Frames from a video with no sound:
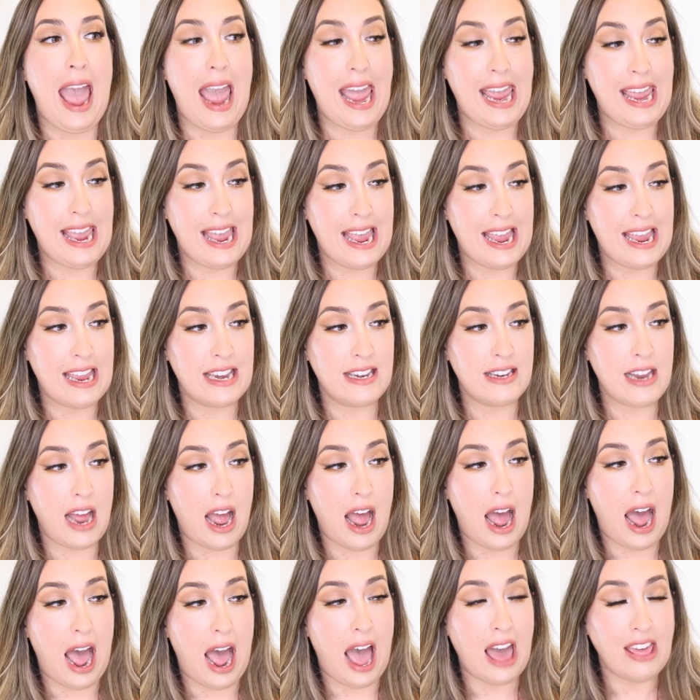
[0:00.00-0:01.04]
And
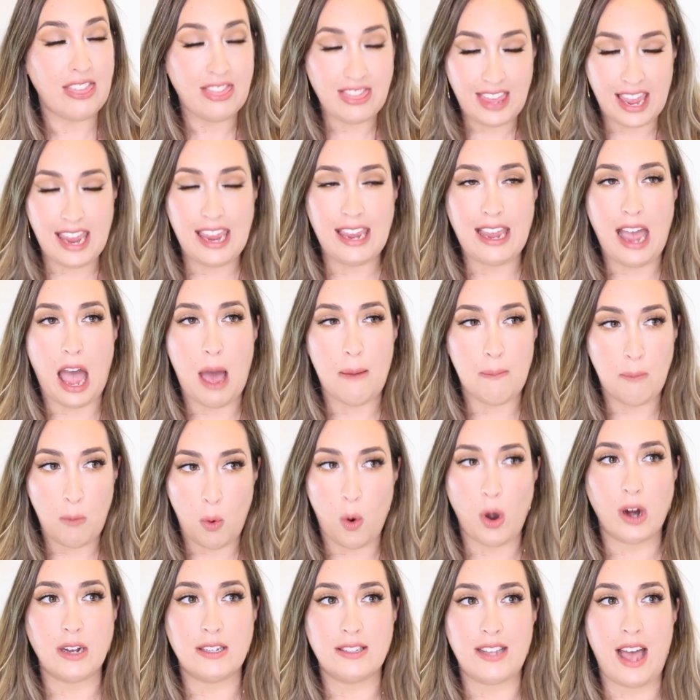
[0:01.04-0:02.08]
I think I'm
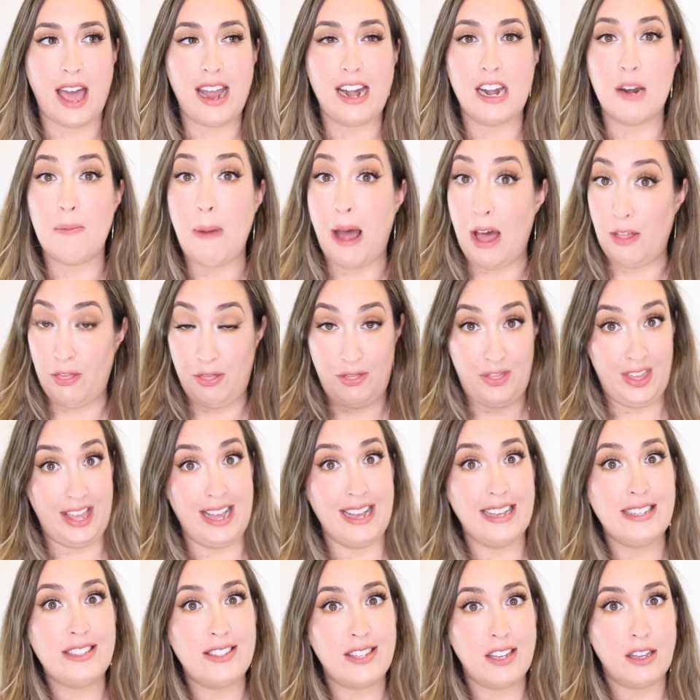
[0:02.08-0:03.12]
more excited about
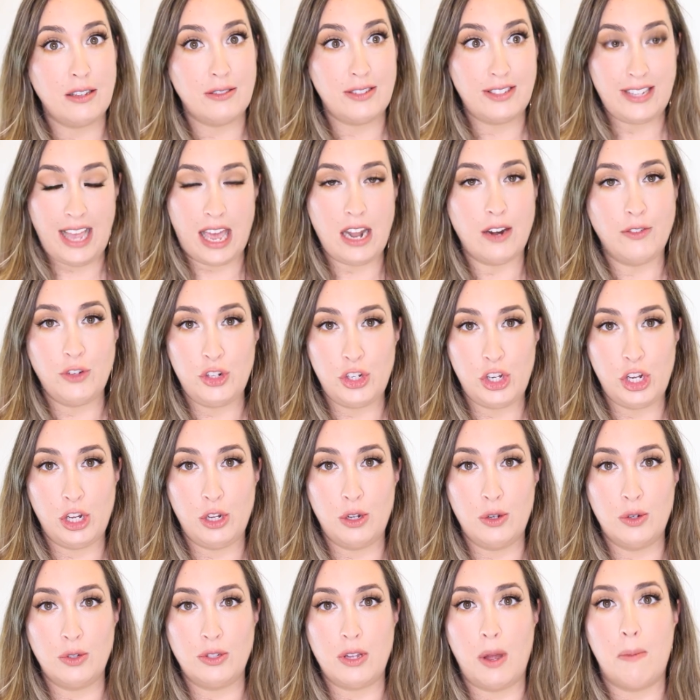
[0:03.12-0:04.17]
this set of
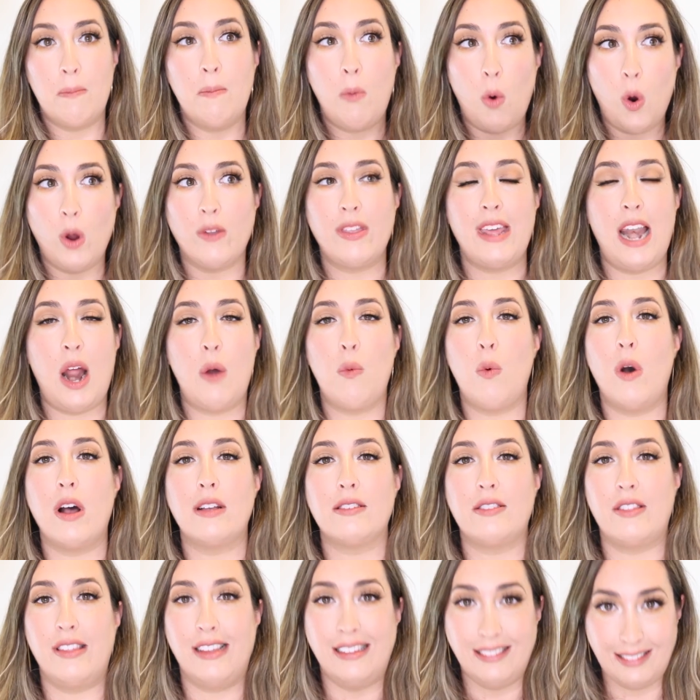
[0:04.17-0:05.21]
shoes more than I
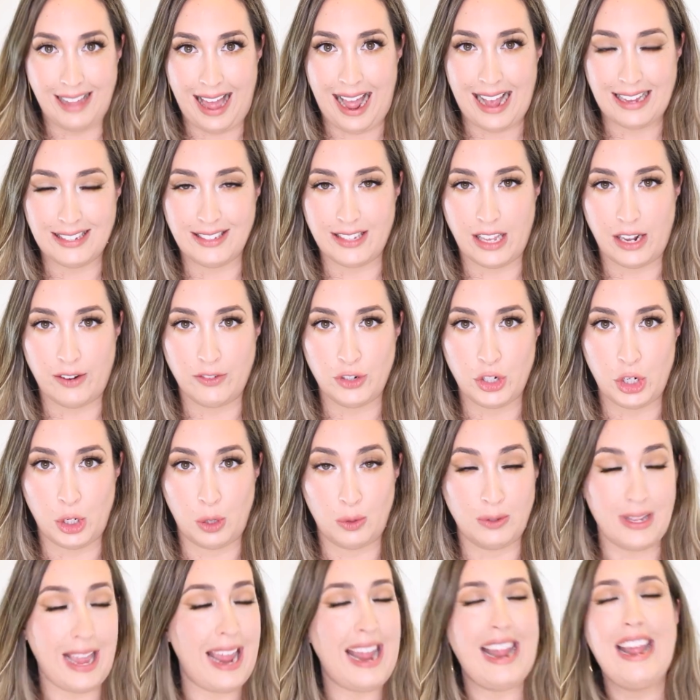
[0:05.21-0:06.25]
was the last set of
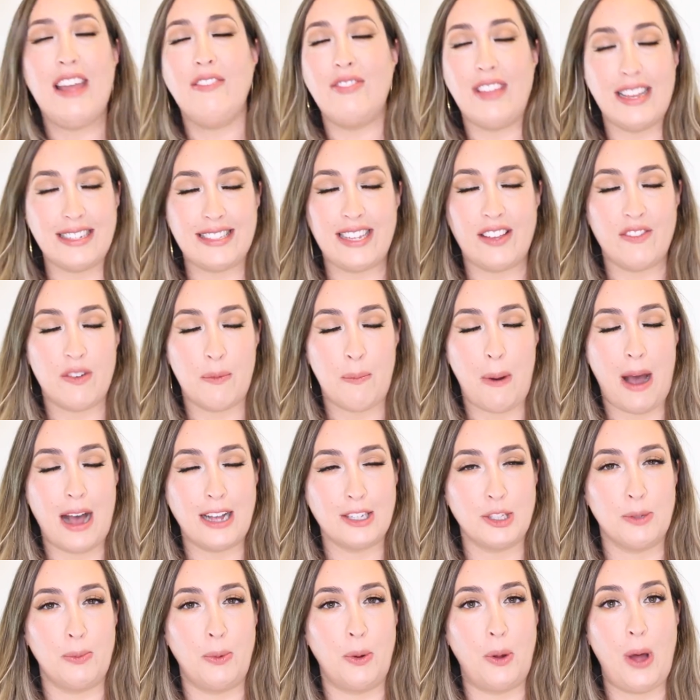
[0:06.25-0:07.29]
shoes, if that's even
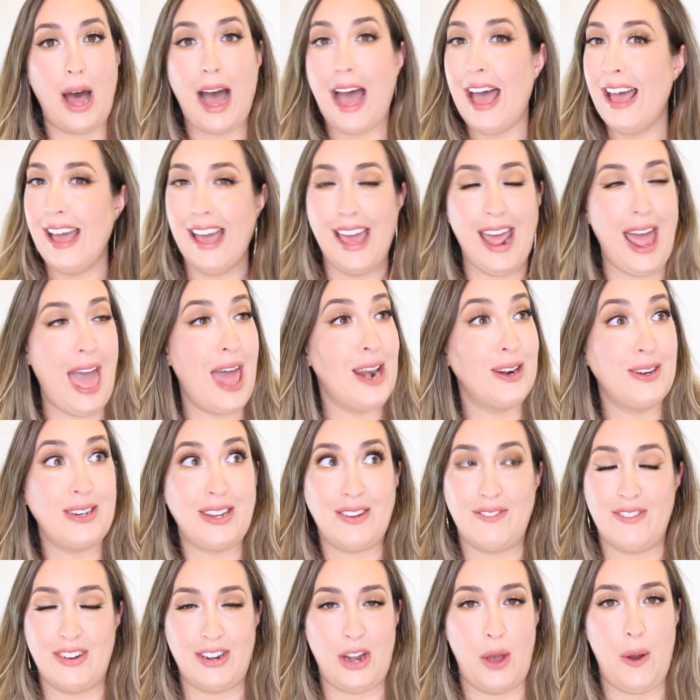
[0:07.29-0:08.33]
possible. I don't
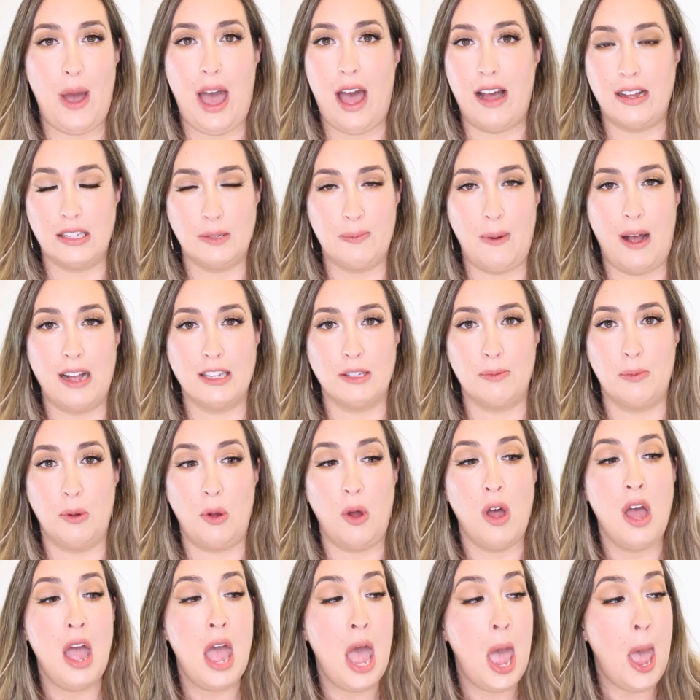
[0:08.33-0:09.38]
even know how it's
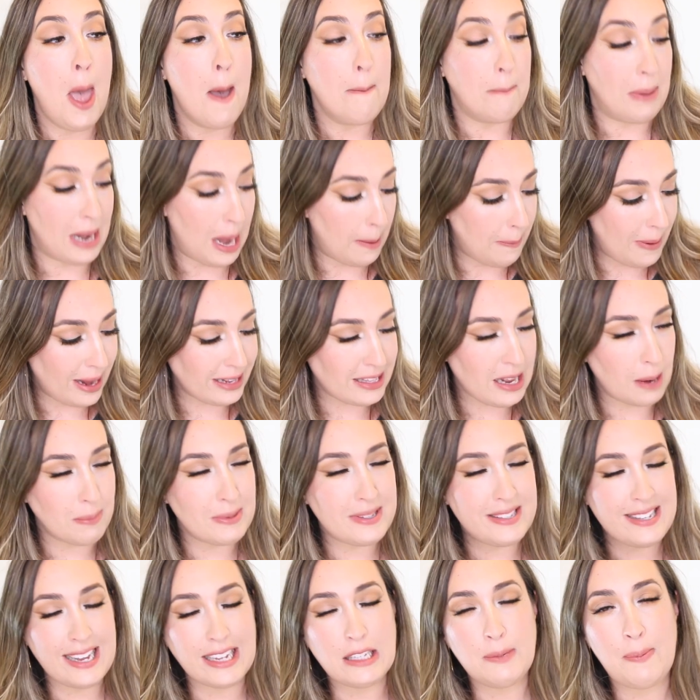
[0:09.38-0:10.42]
possible. But I picked up
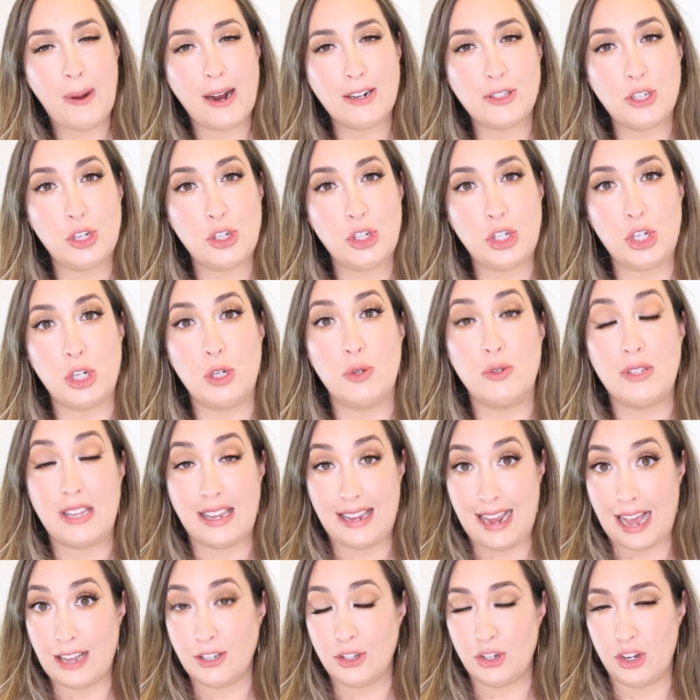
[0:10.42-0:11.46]
six pairs of shoes
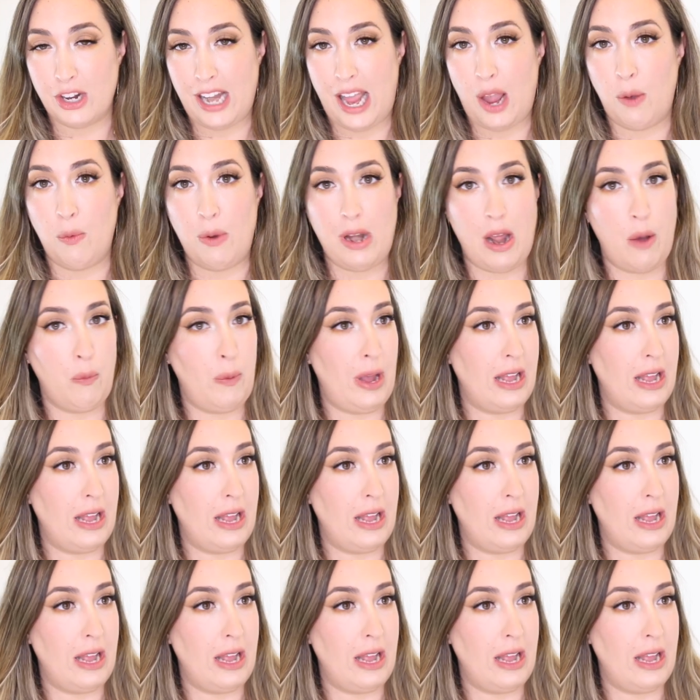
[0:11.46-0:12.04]
yesterday when I